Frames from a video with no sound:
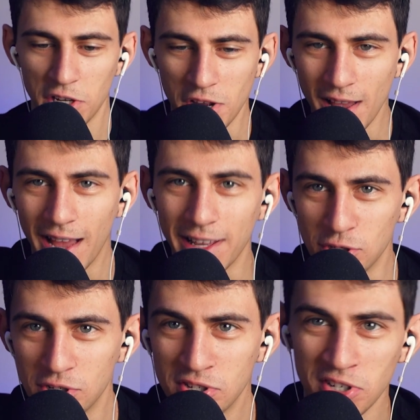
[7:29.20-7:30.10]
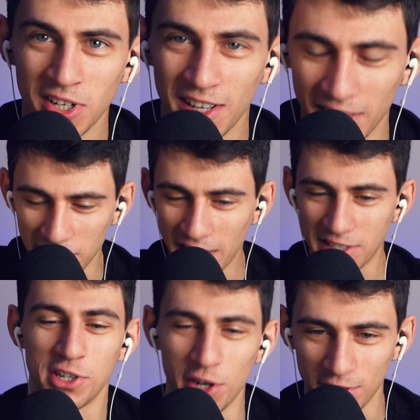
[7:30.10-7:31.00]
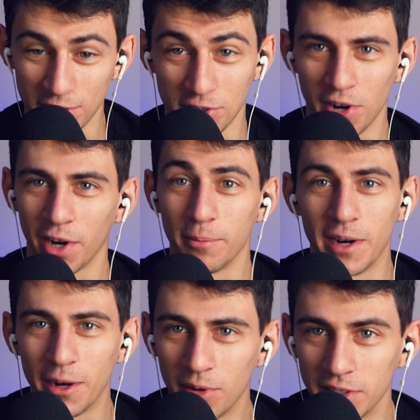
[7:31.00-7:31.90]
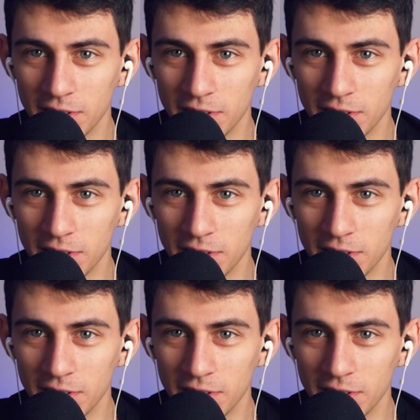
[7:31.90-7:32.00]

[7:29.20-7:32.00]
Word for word: Yes, let's hear this argument. I want